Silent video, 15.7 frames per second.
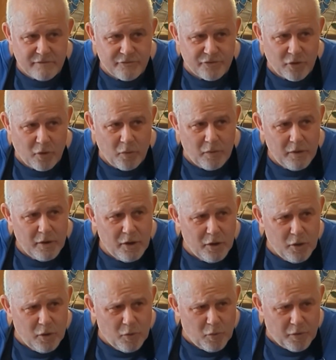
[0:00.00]
So
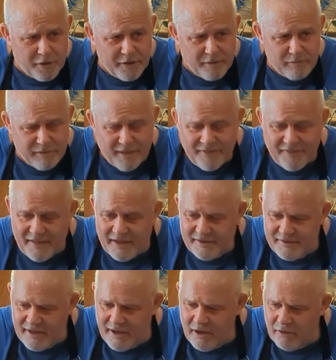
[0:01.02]
we're going to blend
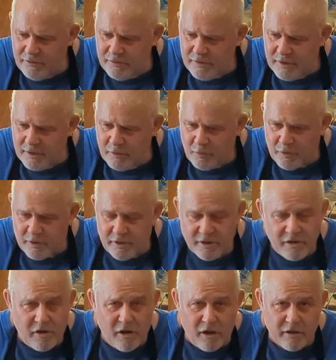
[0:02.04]
that down, and we're going to
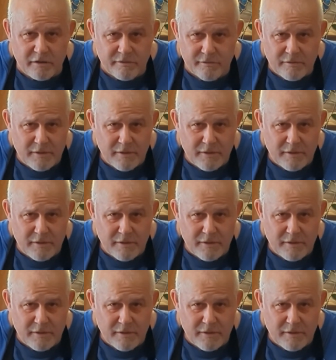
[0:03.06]
call it